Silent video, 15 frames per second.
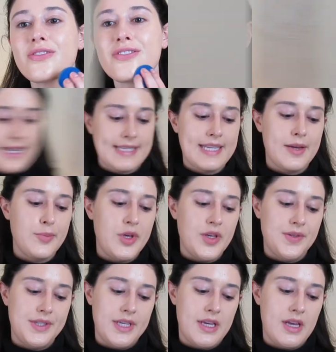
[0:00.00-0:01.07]
Next, I'm
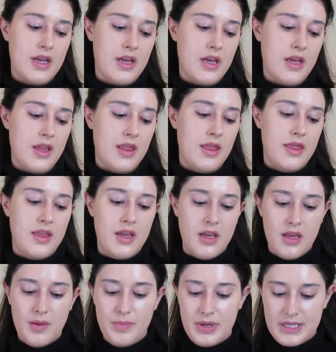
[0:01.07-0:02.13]
using
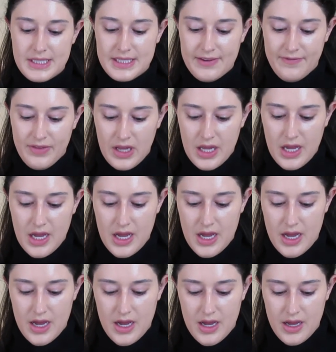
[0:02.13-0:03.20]
the
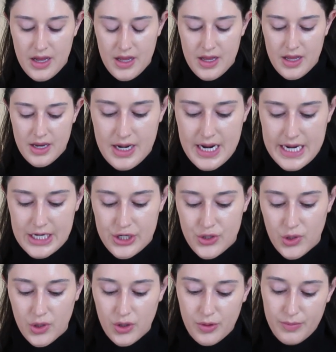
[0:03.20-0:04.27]
Pacifica
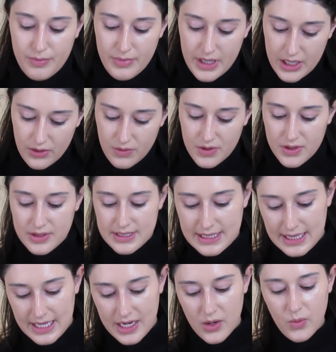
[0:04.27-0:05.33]
Natural Minerals
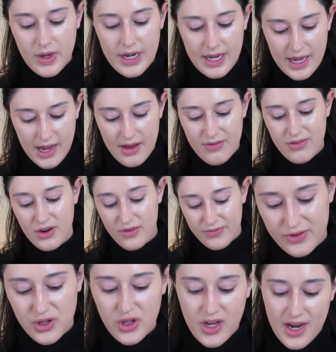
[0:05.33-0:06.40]
Liquid Cover
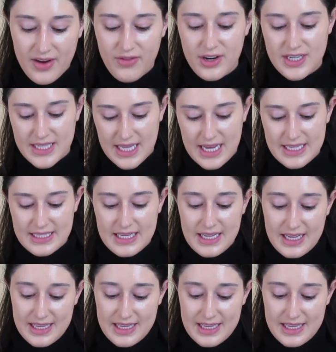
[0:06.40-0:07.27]
Full Coverage Lasting